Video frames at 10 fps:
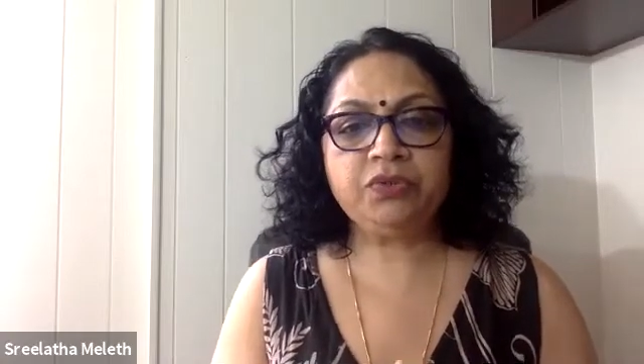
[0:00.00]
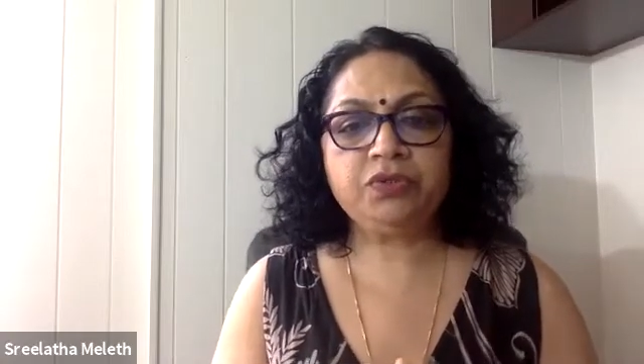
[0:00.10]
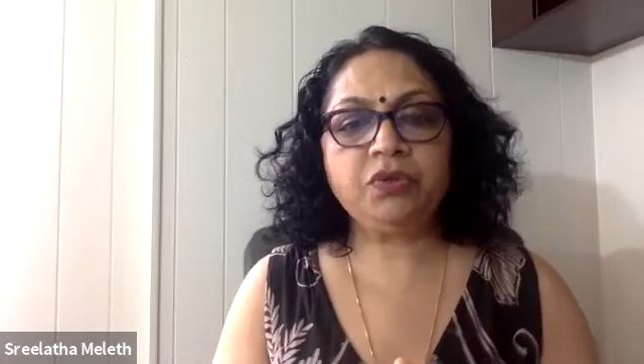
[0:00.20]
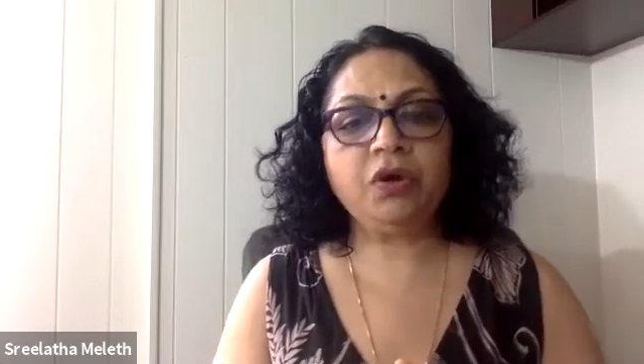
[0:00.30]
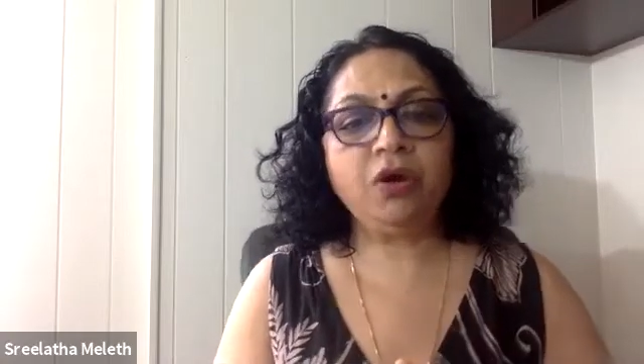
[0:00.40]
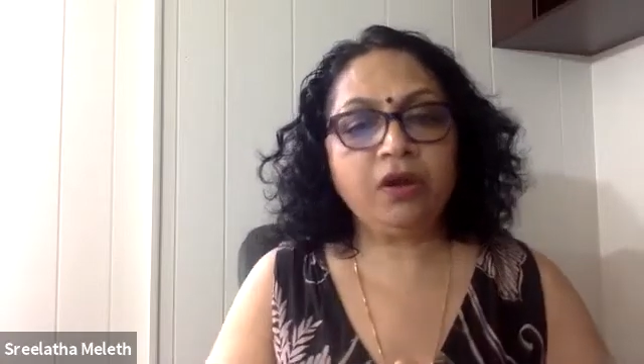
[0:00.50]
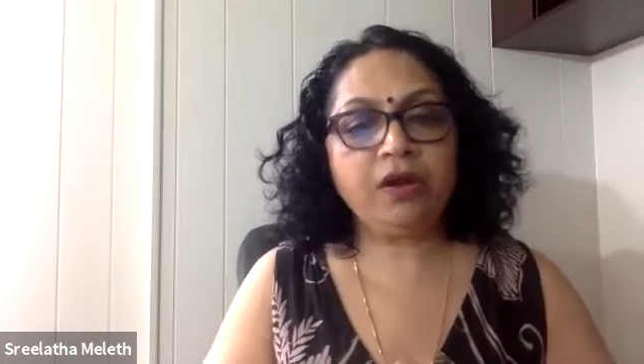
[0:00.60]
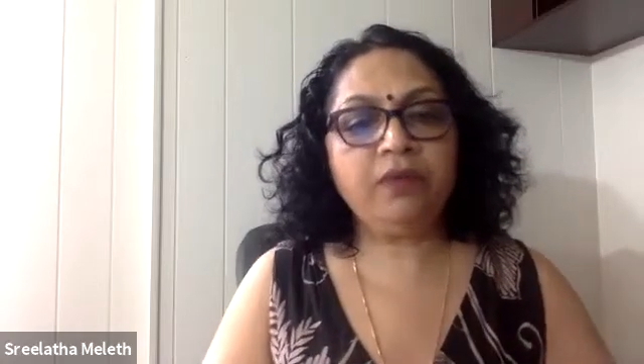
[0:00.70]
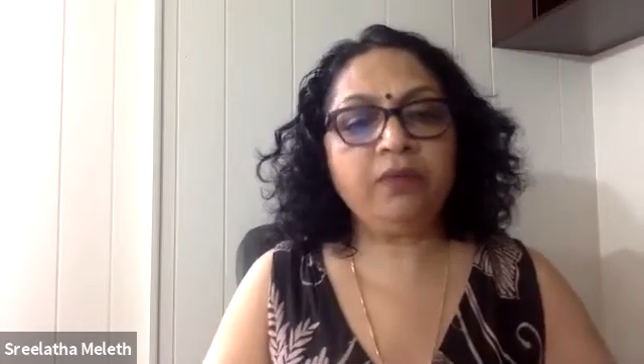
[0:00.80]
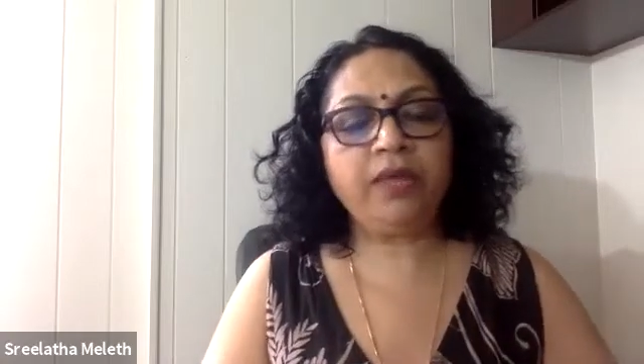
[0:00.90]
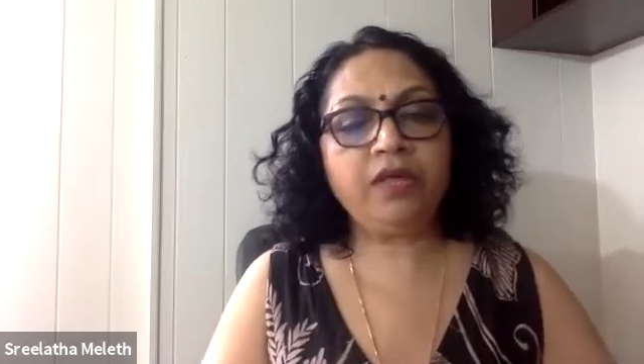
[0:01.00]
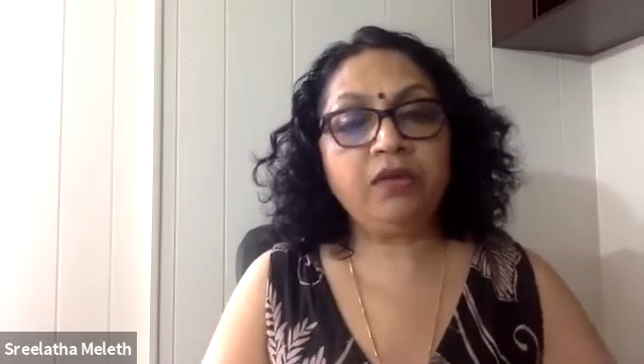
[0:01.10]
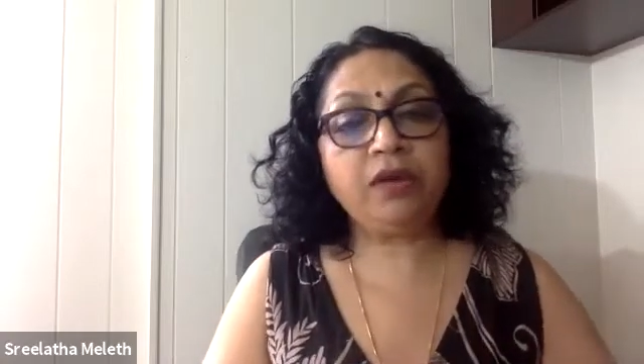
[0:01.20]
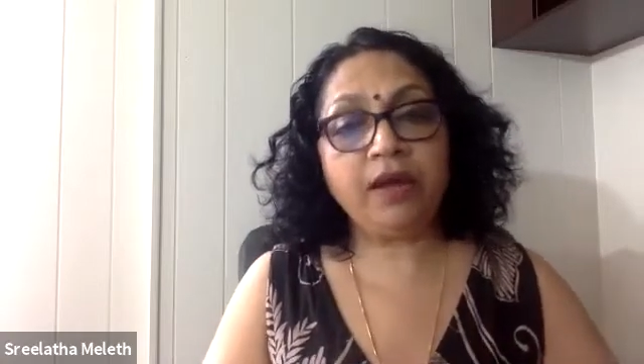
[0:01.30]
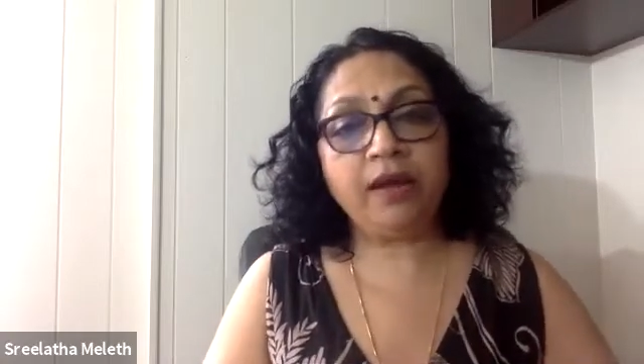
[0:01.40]
honor where you
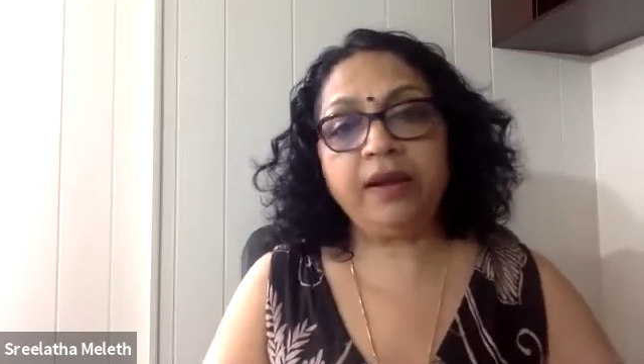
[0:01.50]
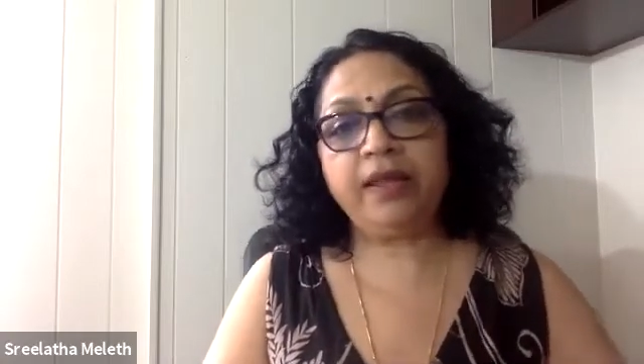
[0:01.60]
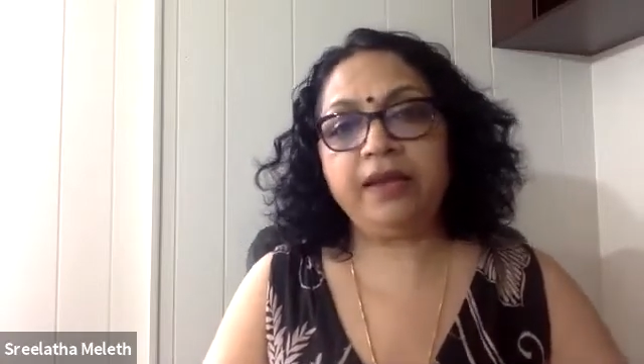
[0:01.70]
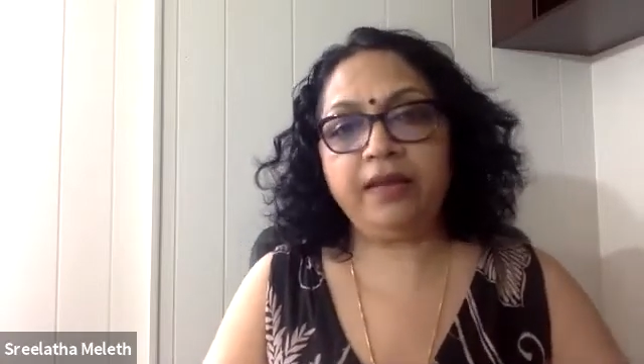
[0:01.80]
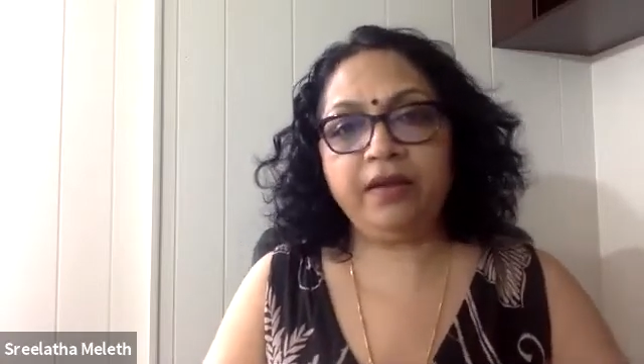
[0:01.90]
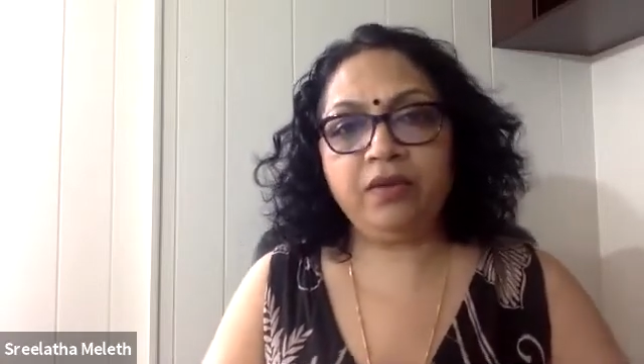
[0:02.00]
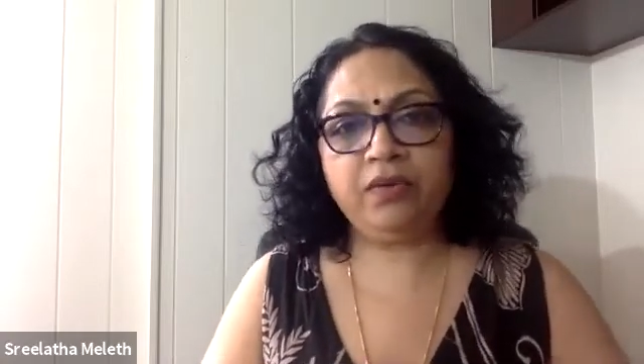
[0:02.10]
are right now.